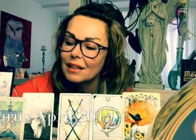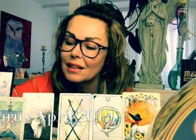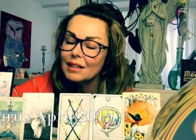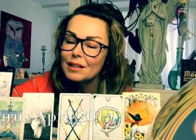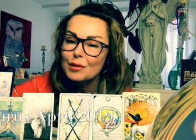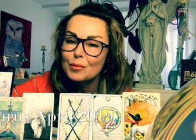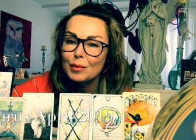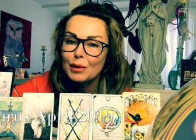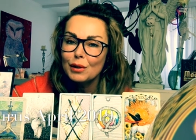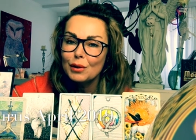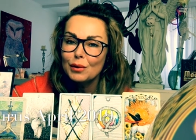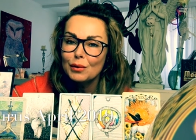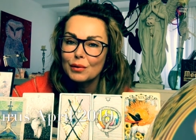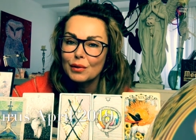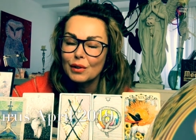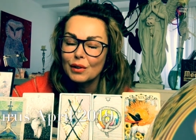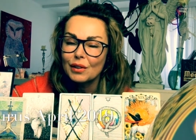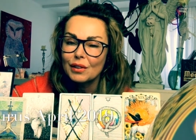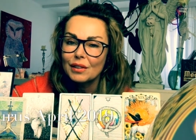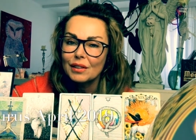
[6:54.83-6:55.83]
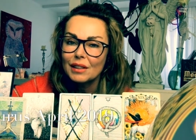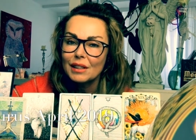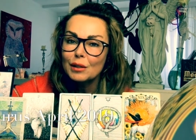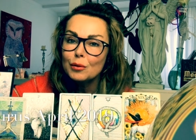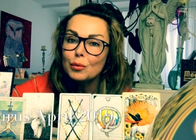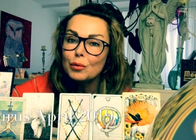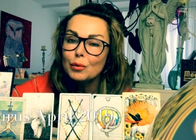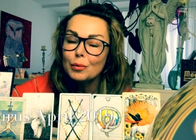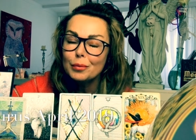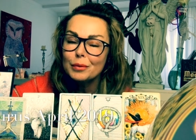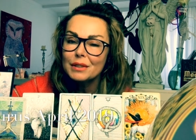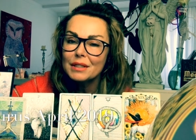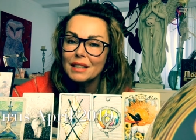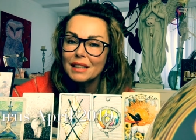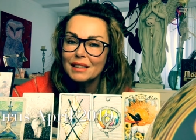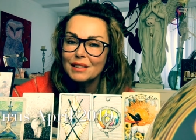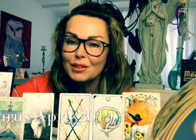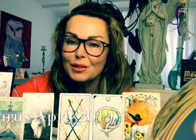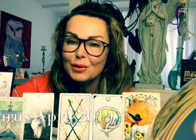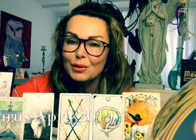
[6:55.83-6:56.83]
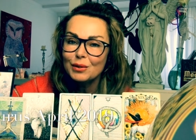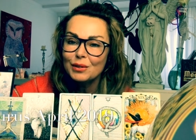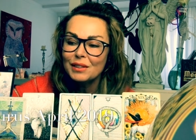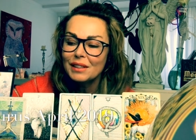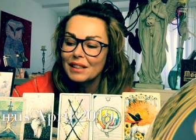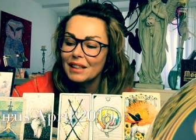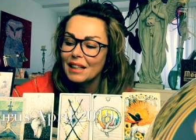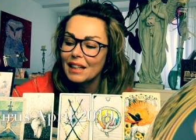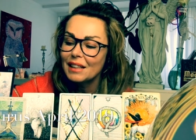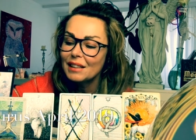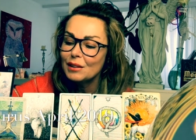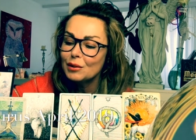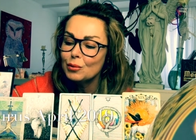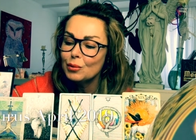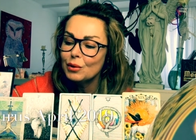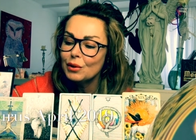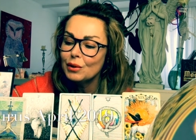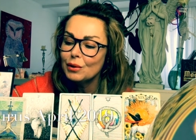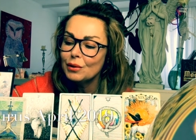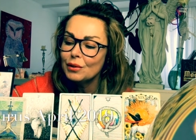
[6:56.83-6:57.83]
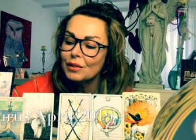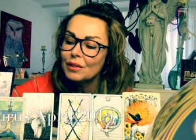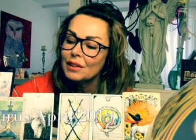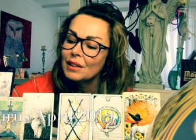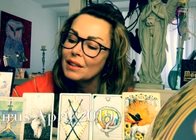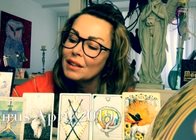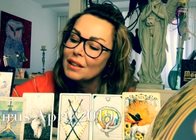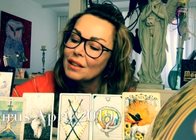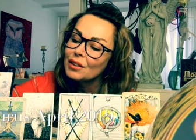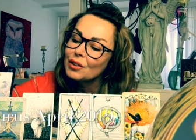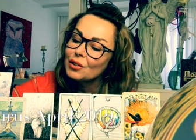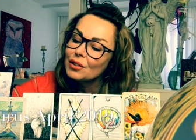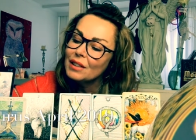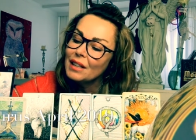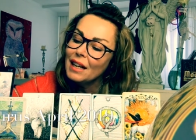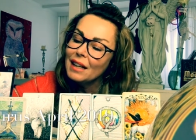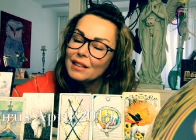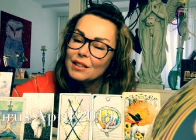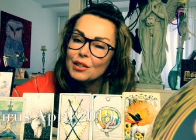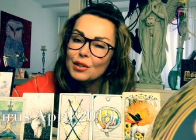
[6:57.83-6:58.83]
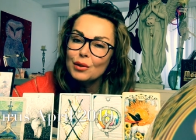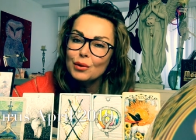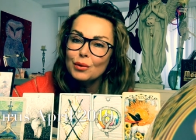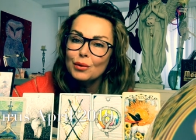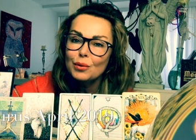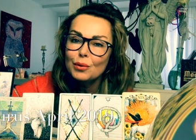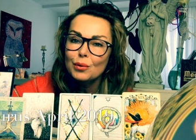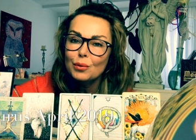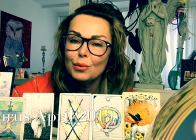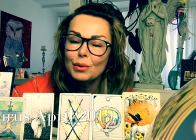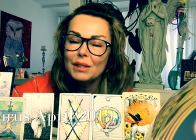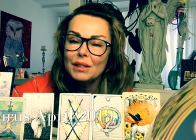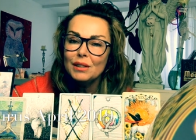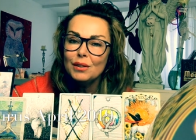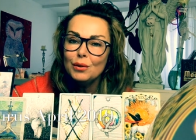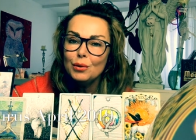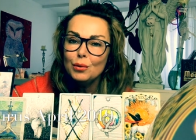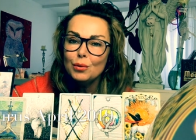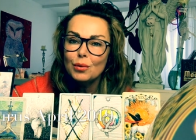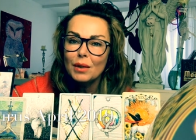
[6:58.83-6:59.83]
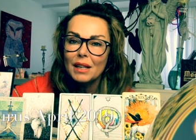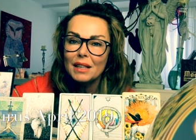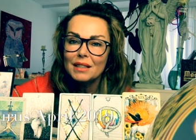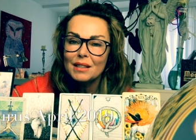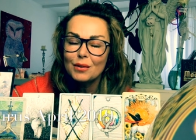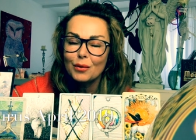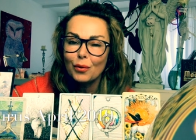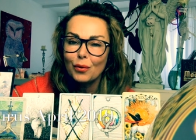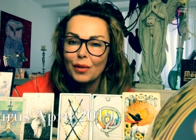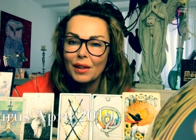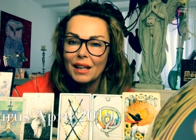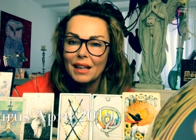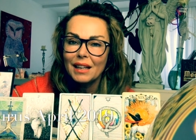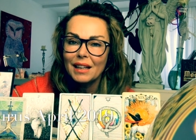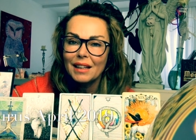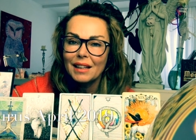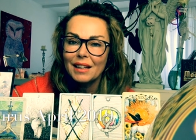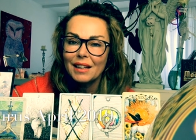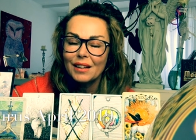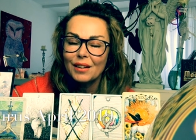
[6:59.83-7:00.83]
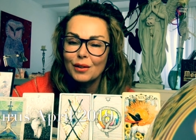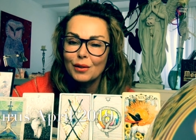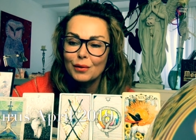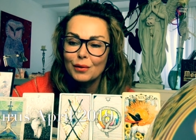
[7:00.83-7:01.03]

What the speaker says: It's beautiful. It will protect you, and it will connect you with new ways of thinking,